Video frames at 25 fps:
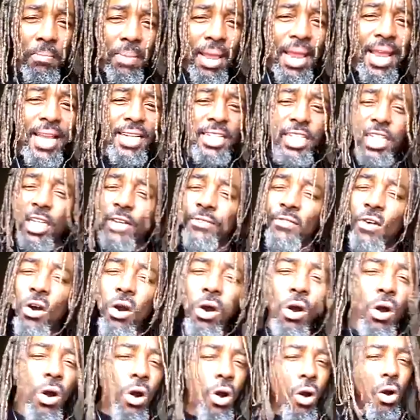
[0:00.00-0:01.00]
imagine if
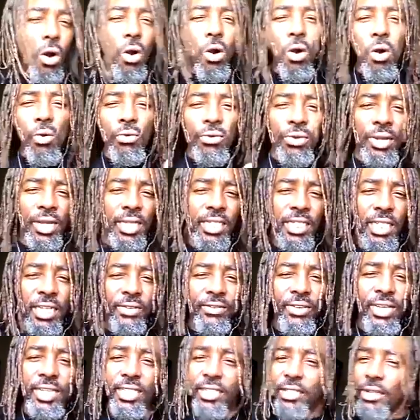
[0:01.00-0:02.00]
all the Nation
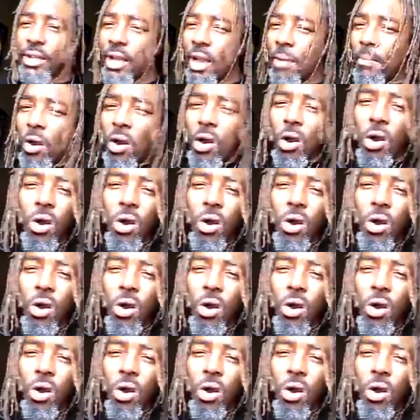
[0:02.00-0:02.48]
of Islam,